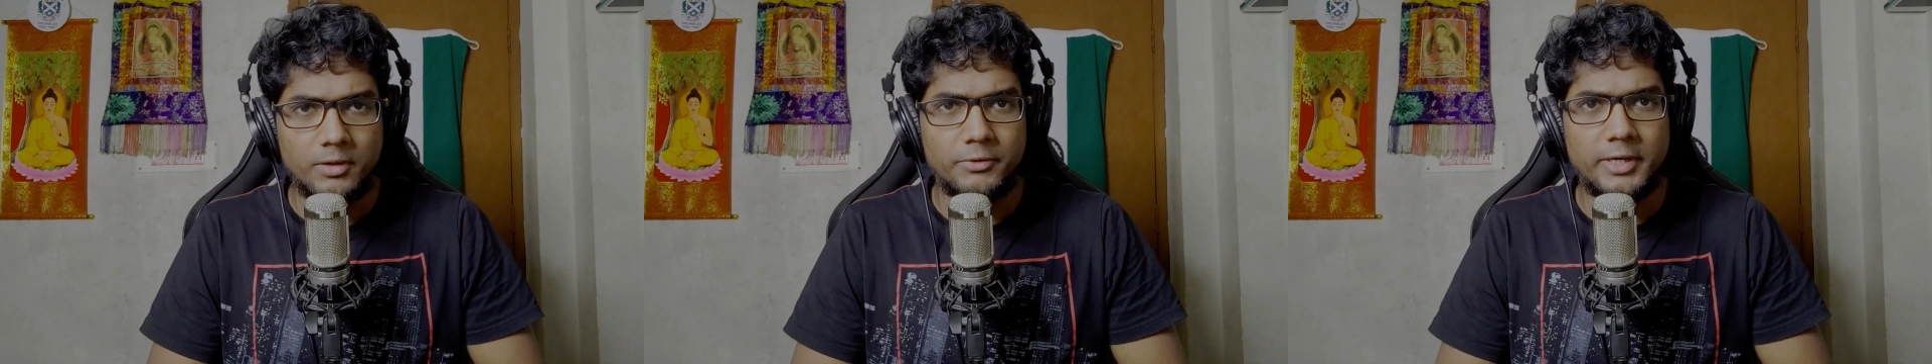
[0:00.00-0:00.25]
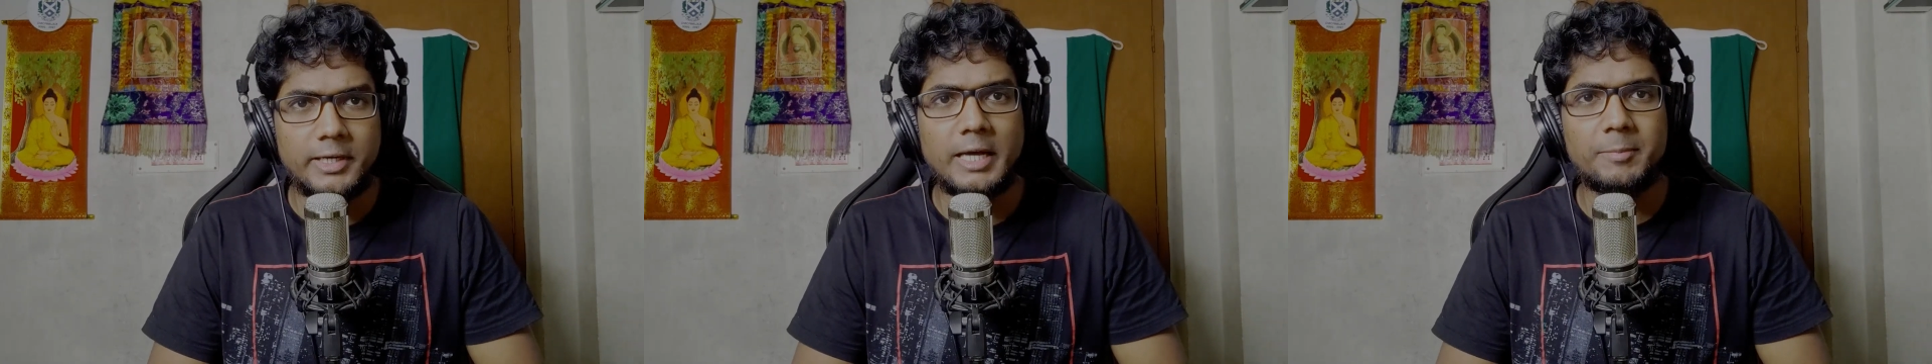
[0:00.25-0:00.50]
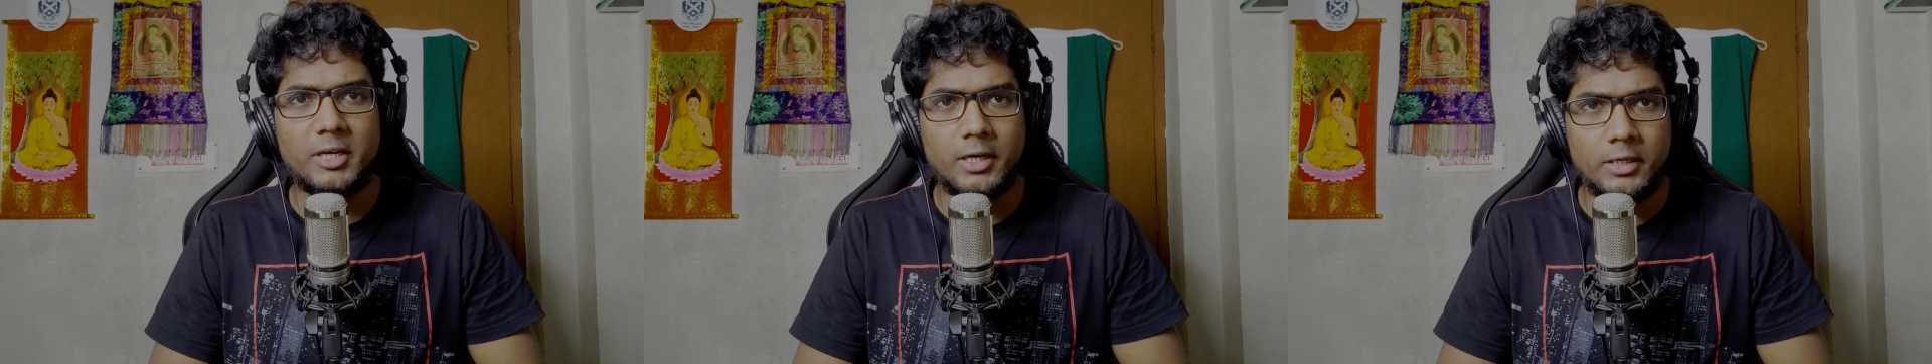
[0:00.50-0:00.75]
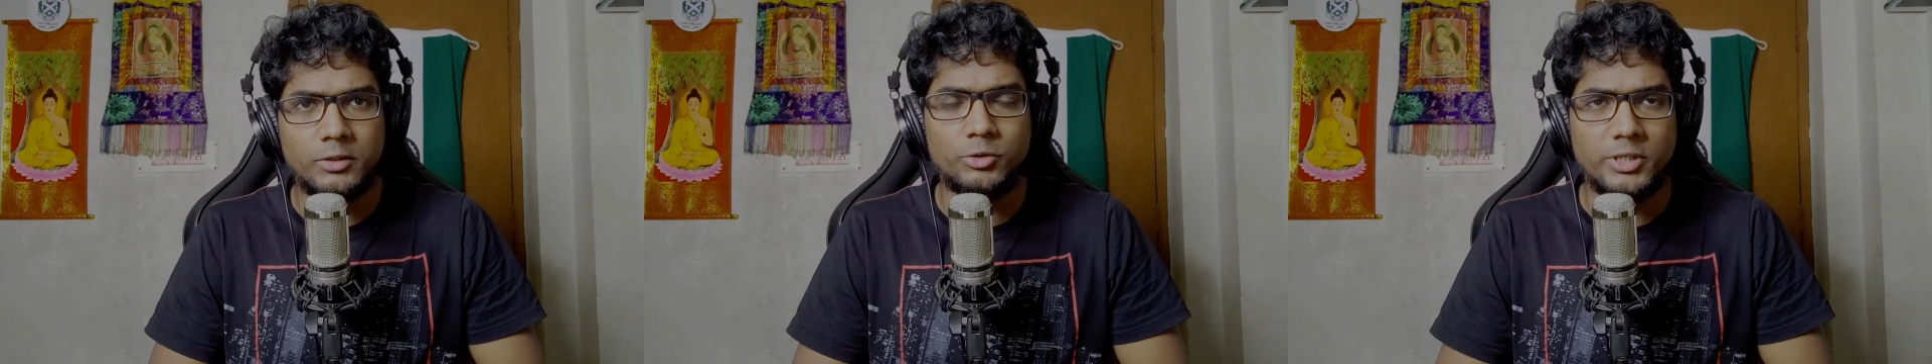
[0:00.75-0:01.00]
Reclaiming
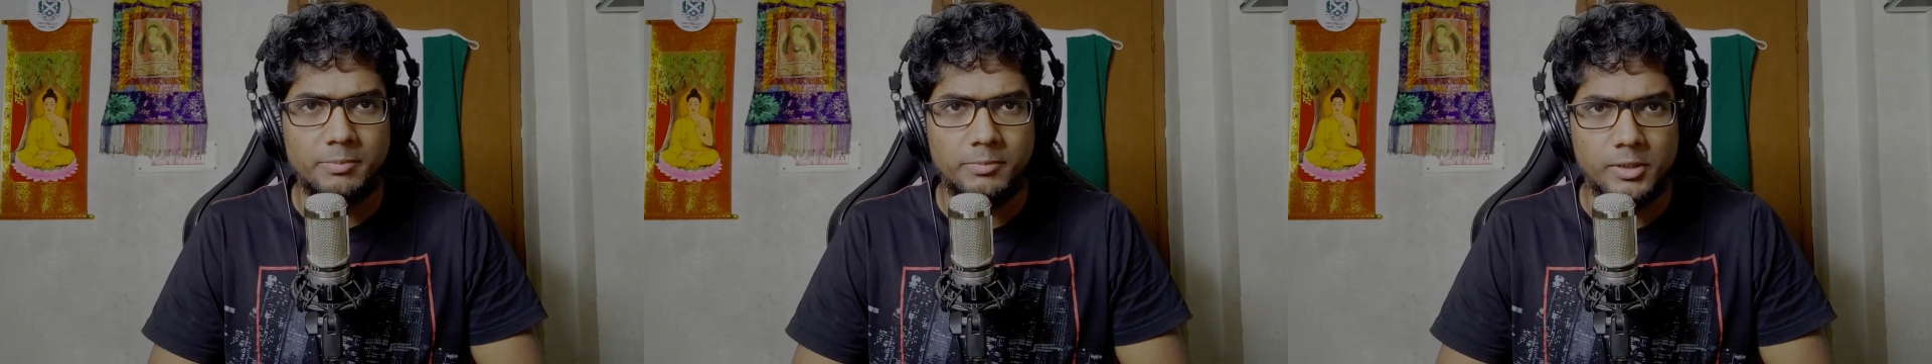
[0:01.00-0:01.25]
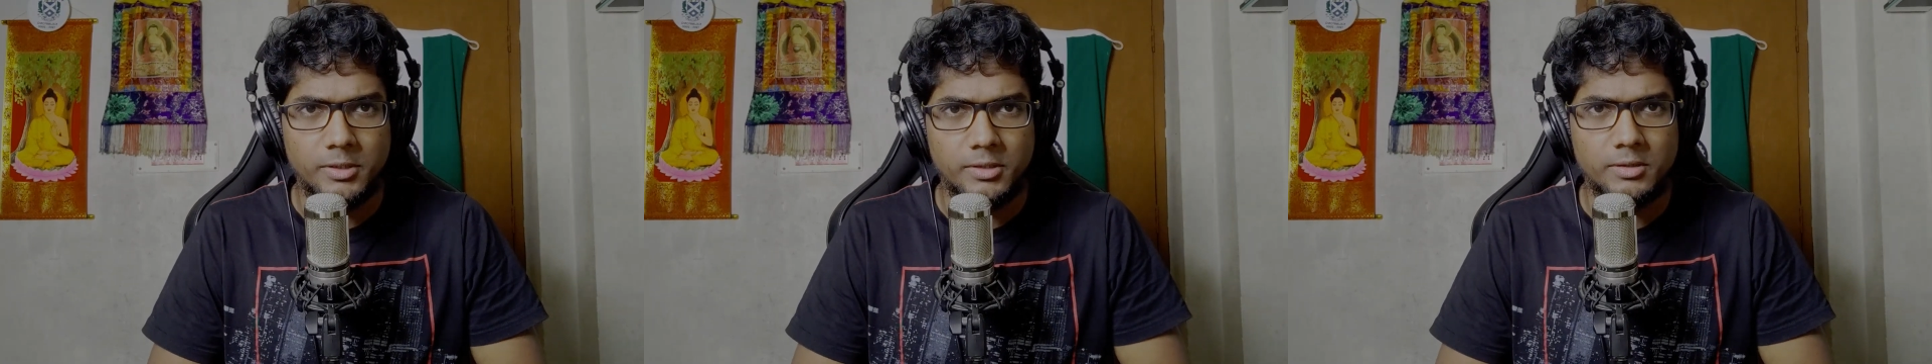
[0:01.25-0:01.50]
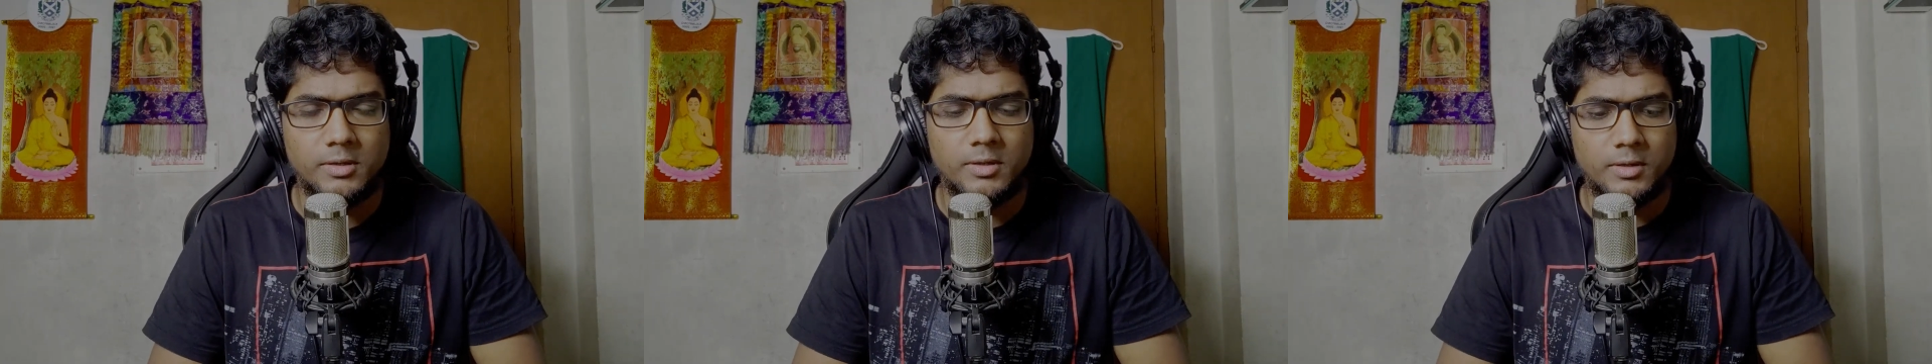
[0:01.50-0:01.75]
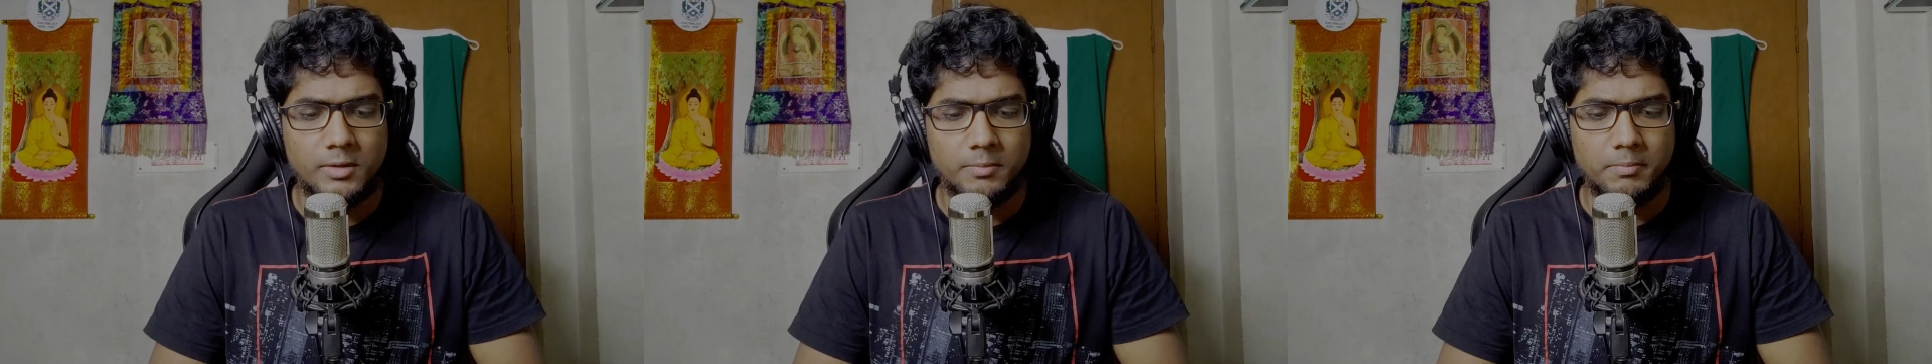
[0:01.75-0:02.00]
Hindu Temples
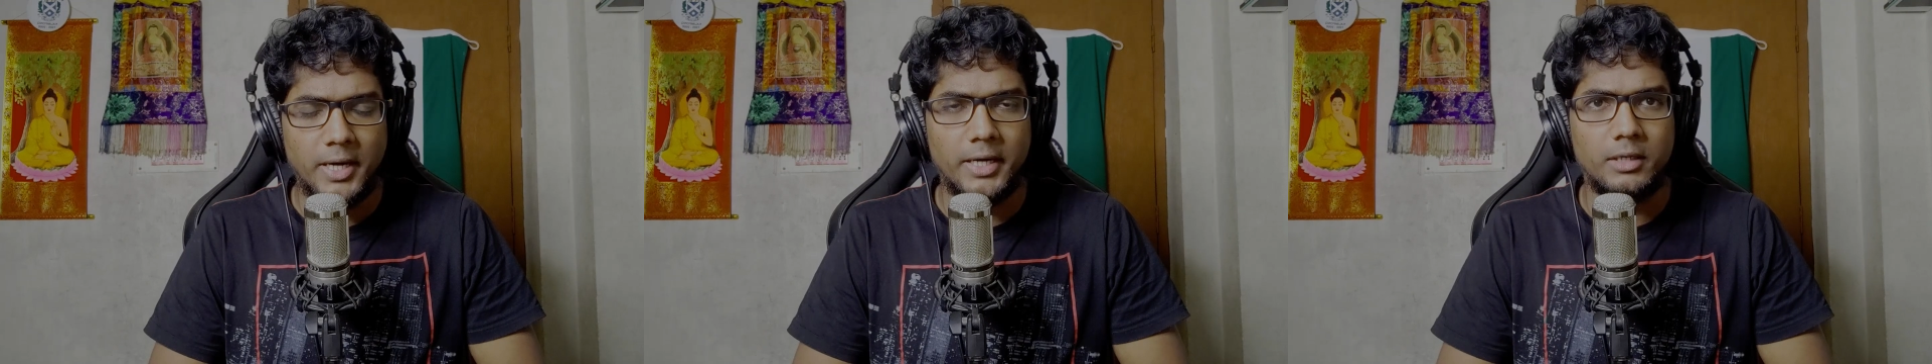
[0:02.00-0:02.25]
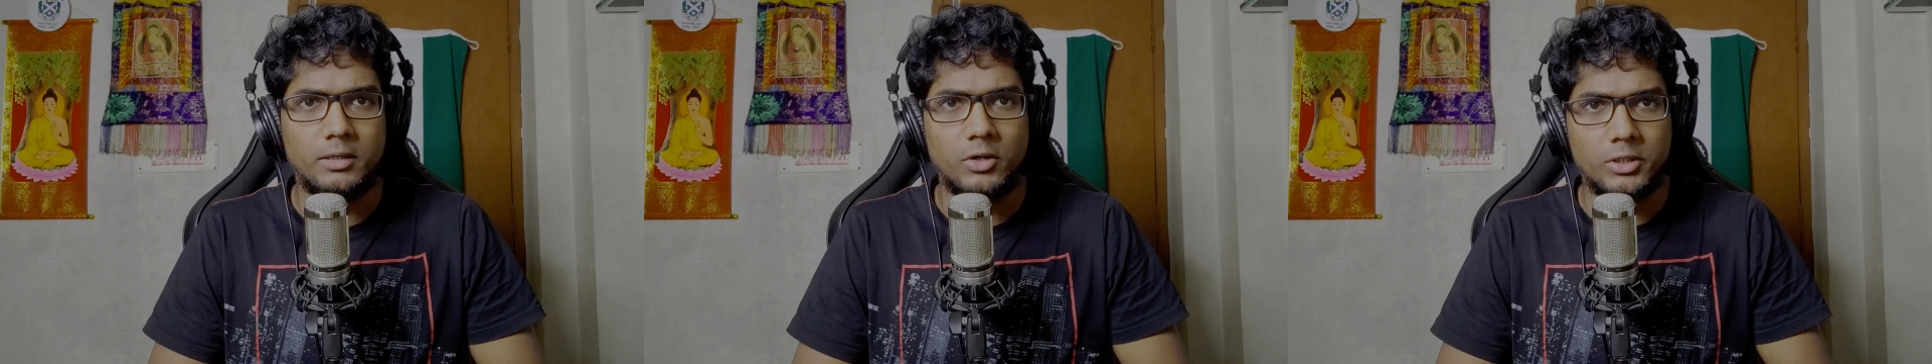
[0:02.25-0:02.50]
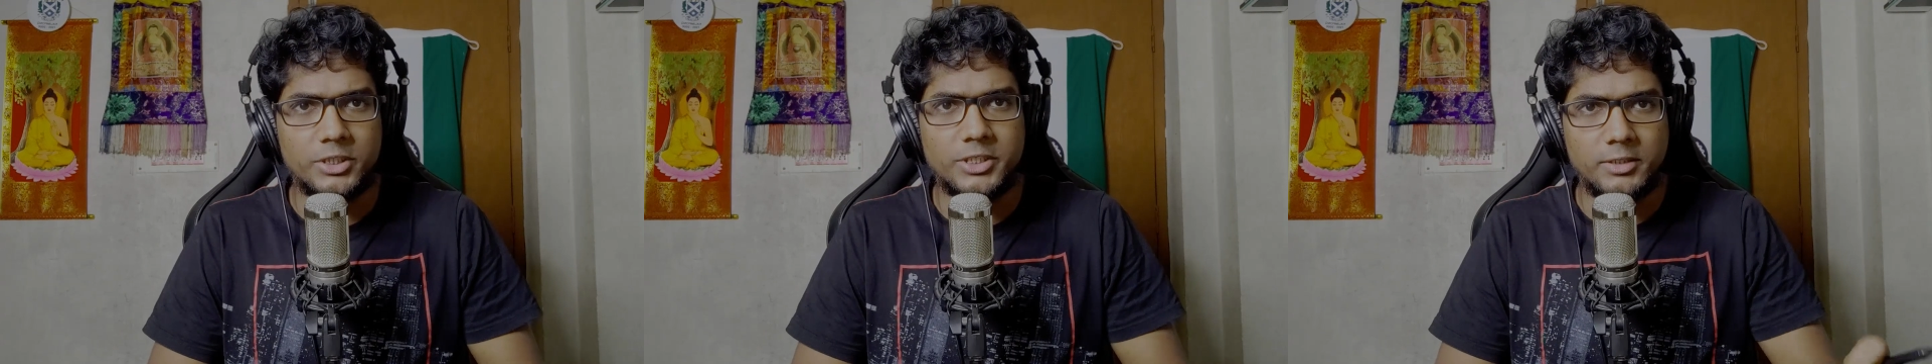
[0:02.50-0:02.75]
by Dr.